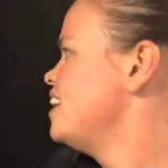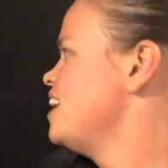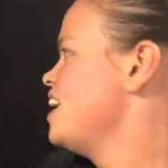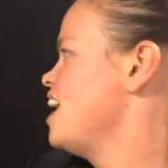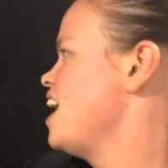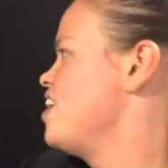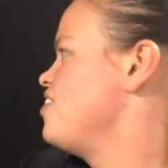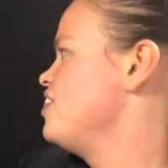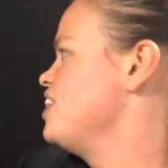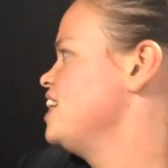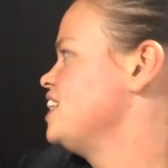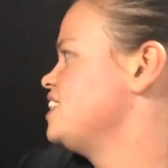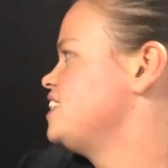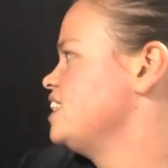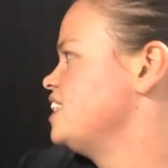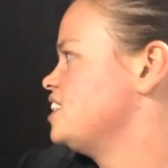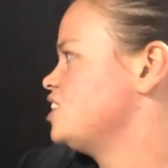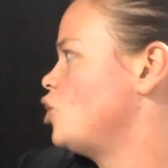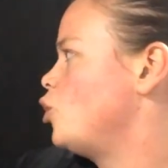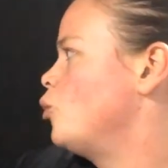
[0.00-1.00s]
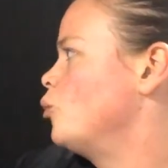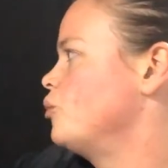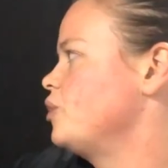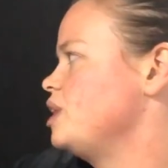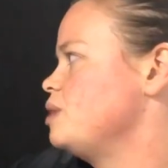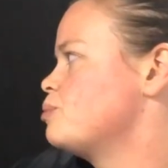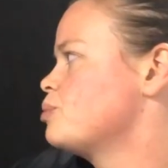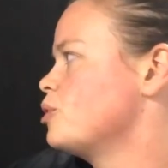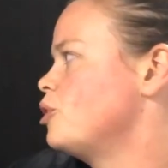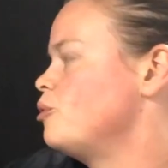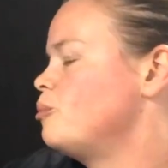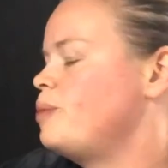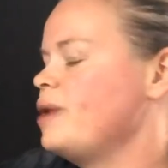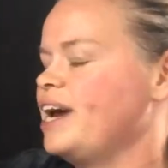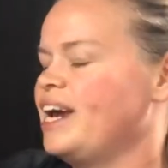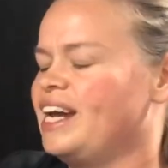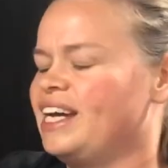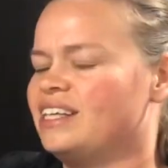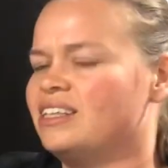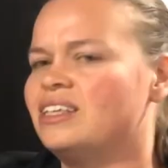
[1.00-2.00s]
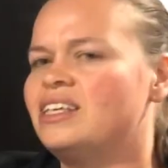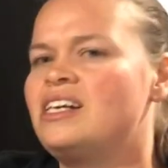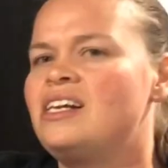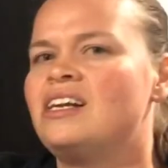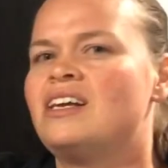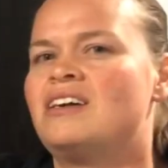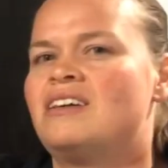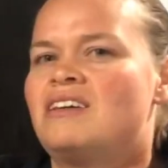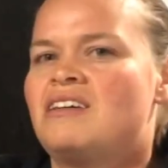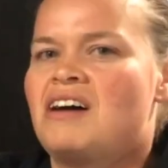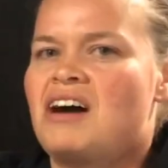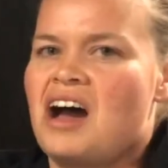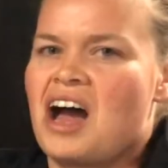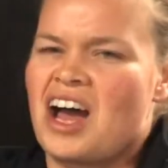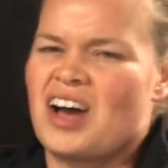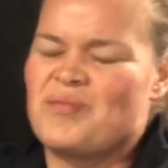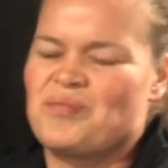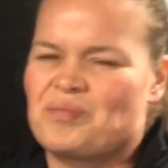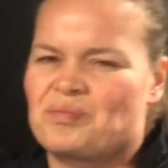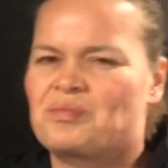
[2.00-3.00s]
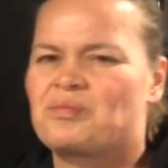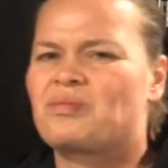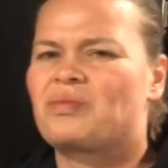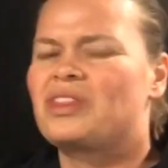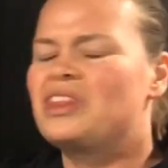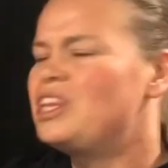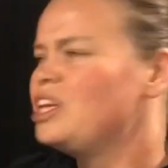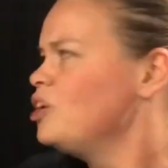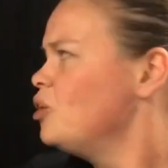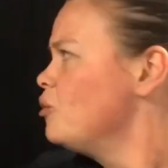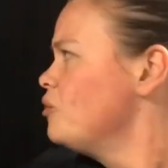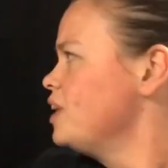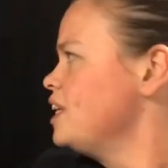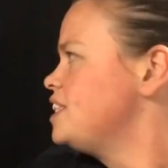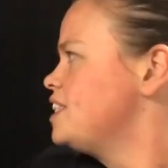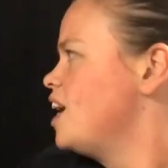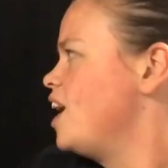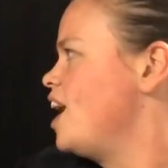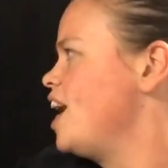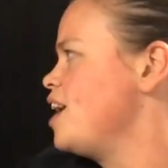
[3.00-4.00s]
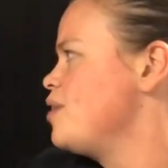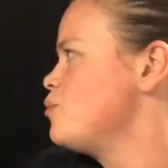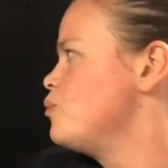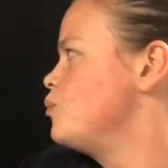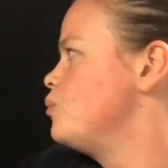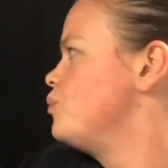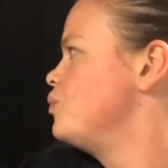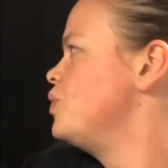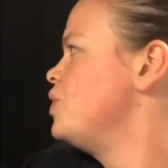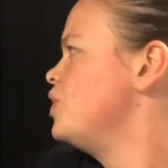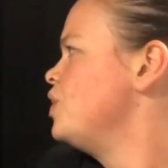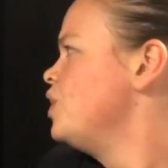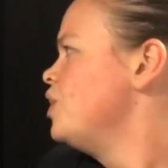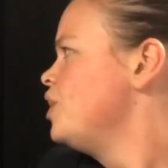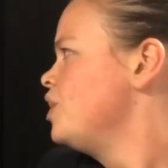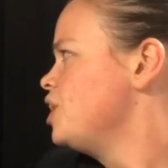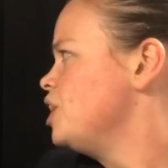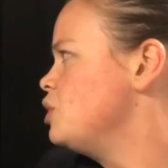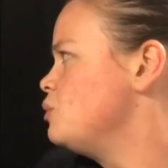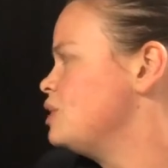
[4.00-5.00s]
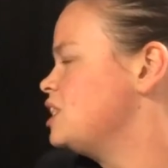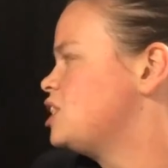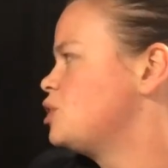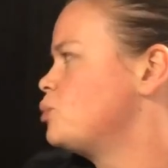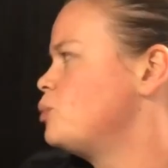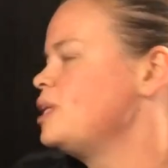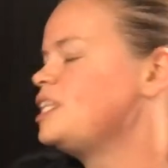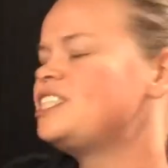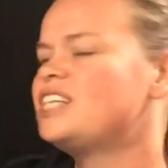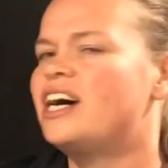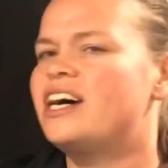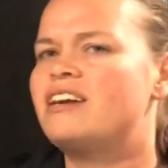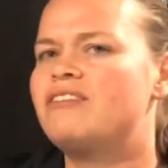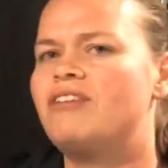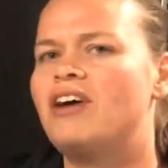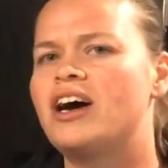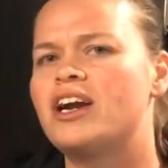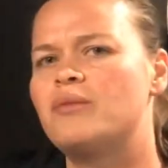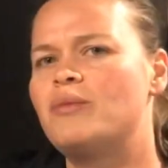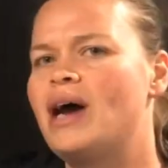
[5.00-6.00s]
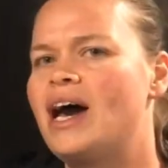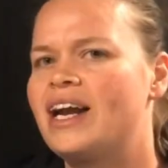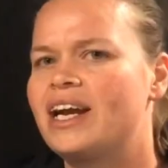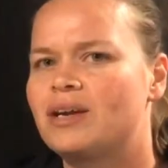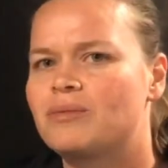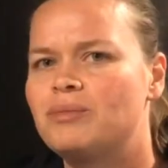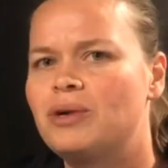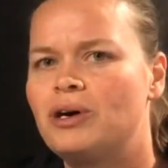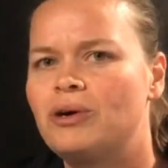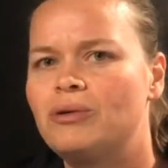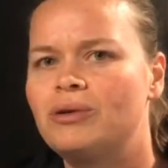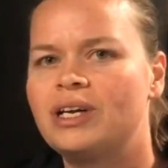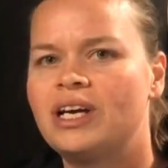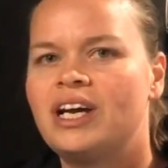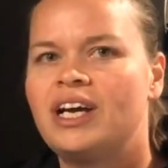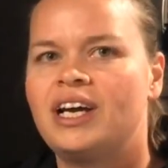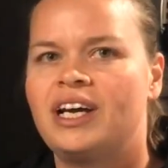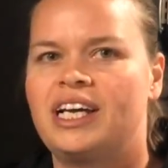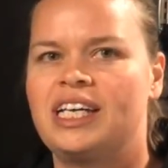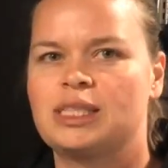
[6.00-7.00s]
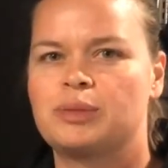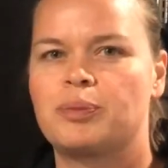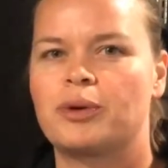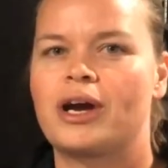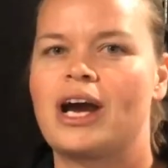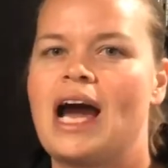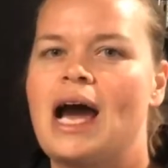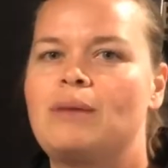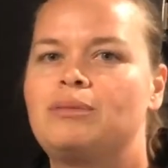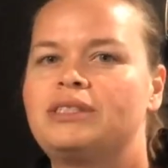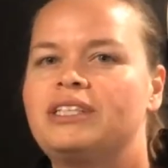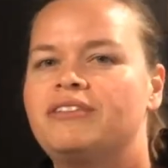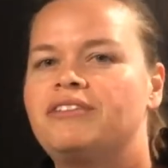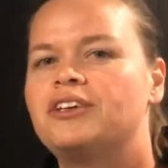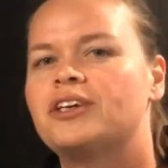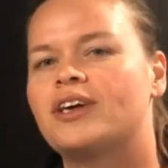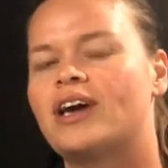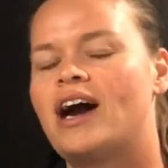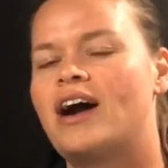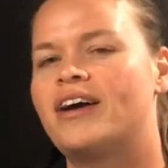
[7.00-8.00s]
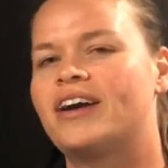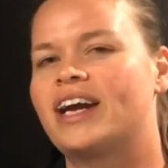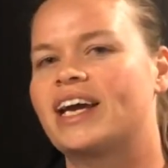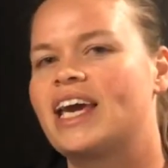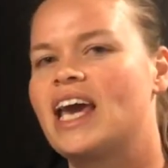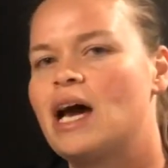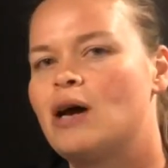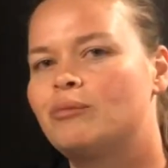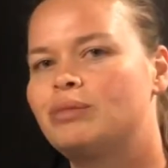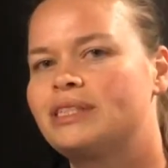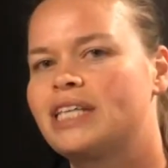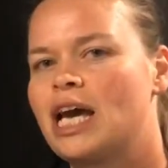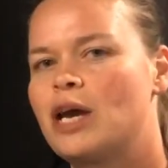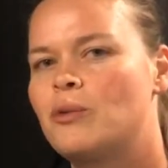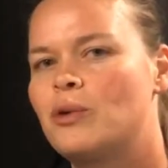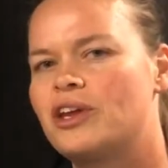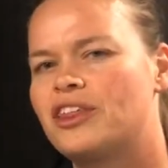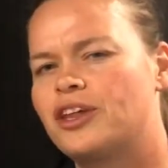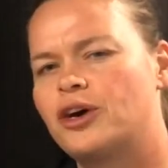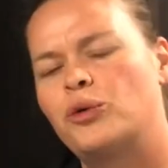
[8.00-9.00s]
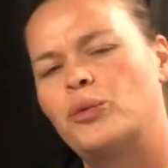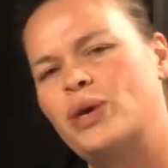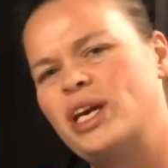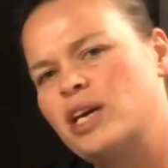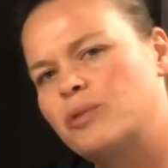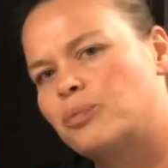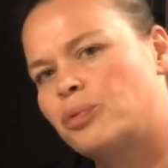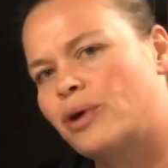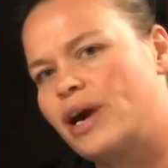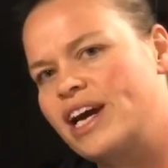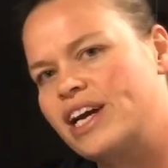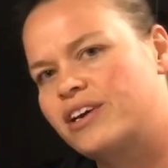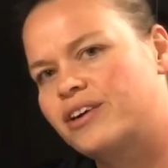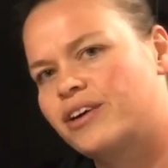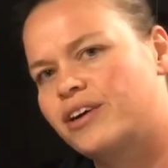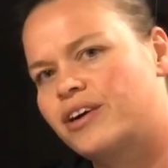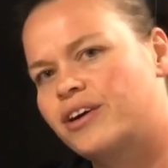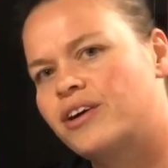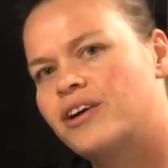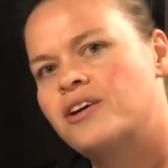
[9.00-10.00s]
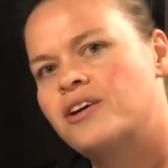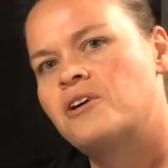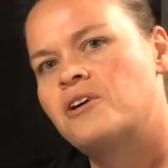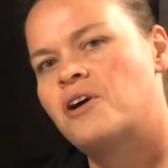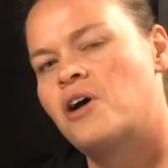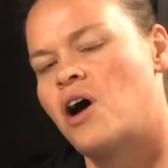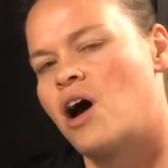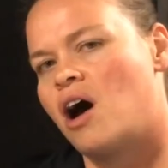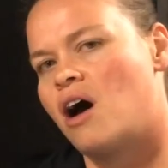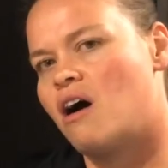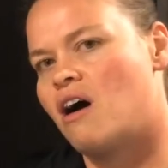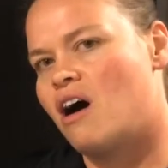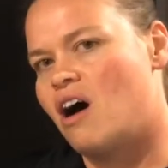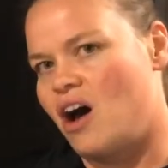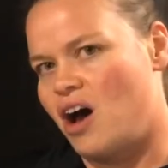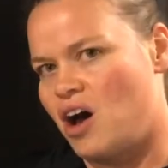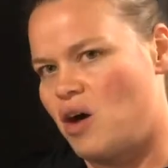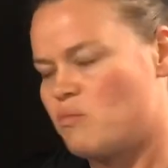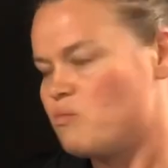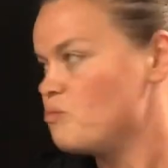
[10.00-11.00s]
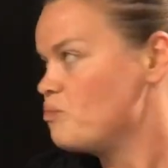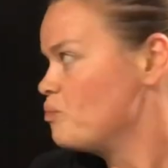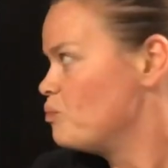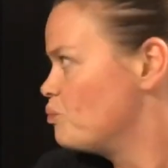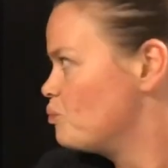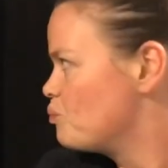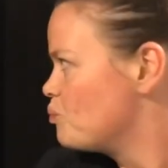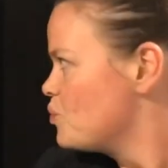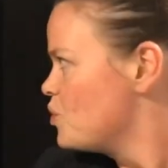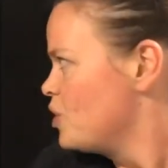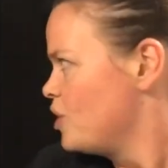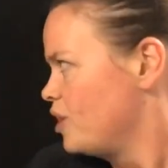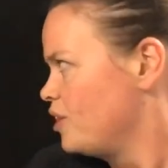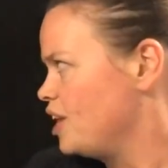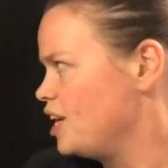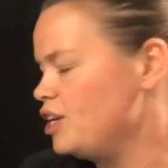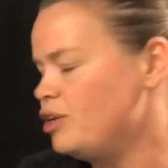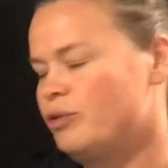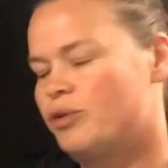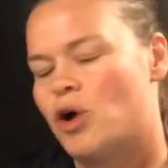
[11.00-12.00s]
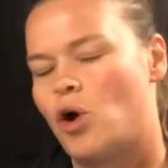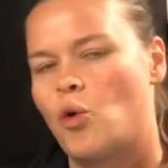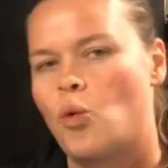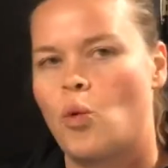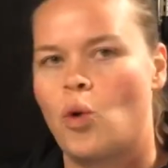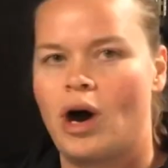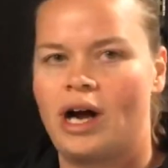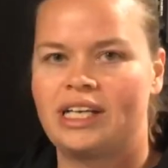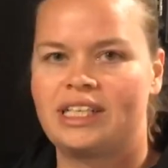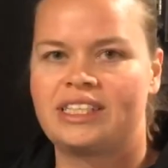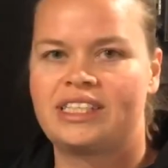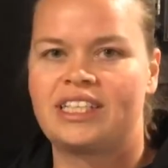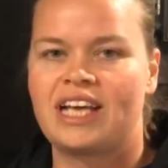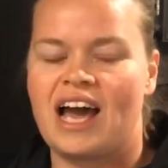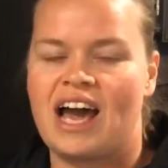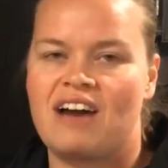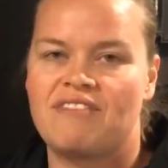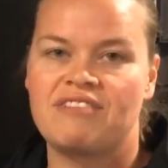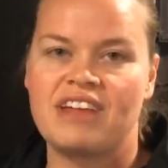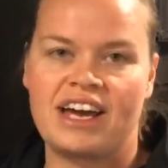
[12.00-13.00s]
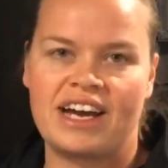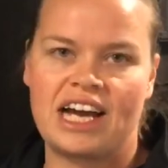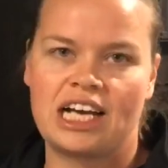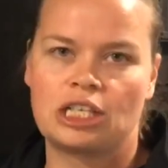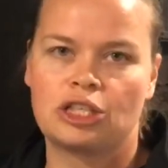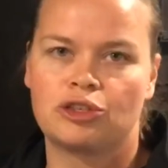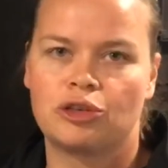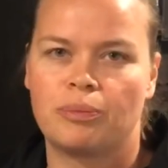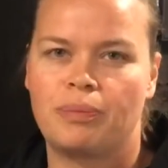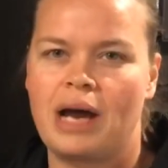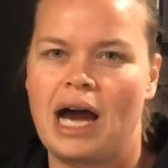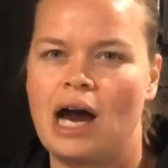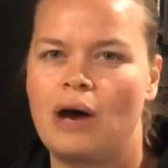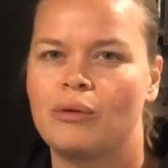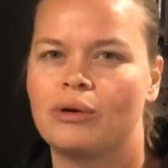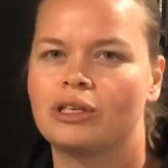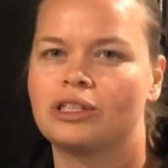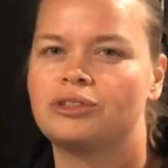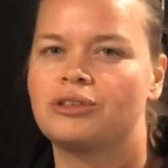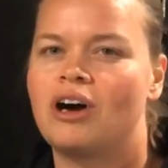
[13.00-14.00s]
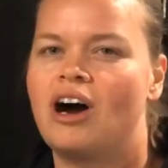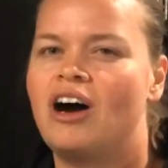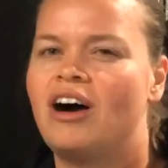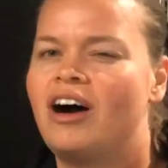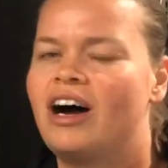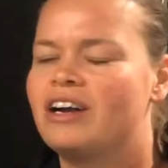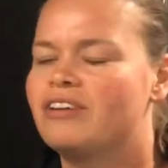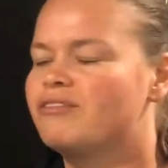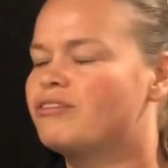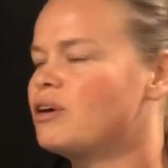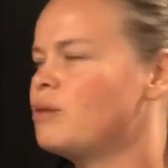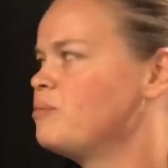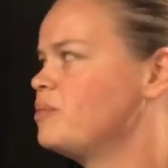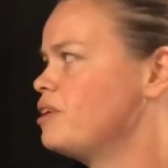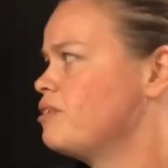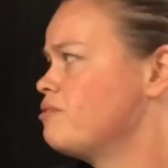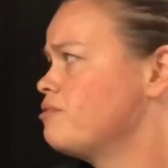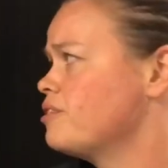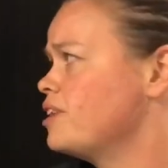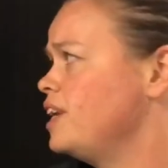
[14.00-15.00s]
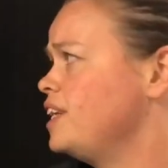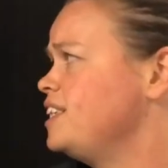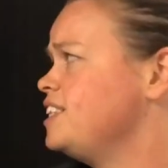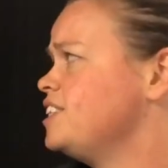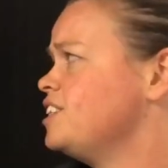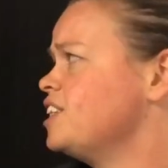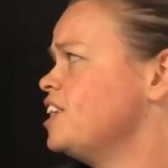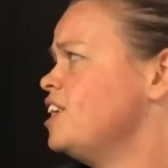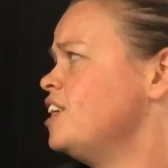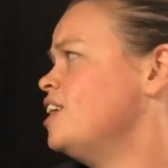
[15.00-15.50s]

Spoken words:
and this is only propane. The only time you would switch out of automatic mode is perhaps if you're on a campsite with a weak breaker, that you don't want to have that extra power draw on from the fridge.